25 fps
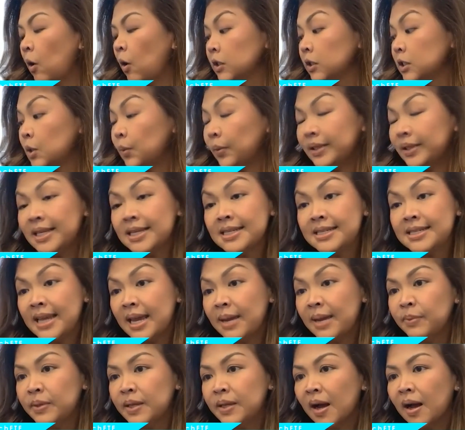Also, at the
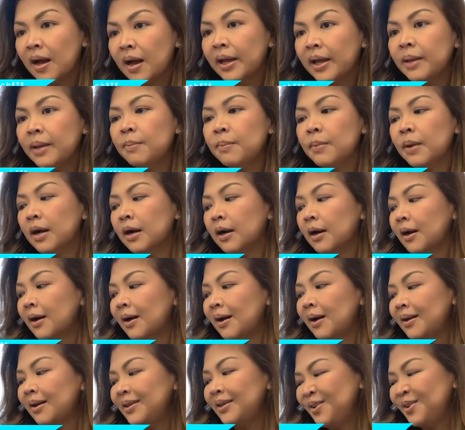same time,
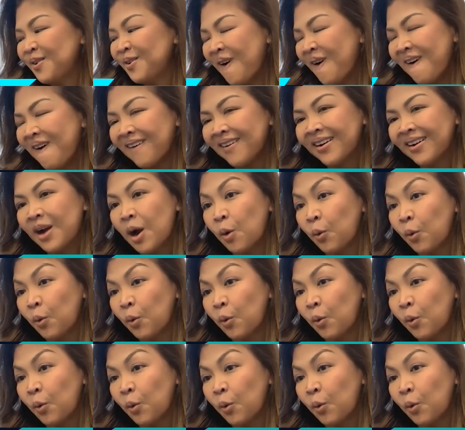you are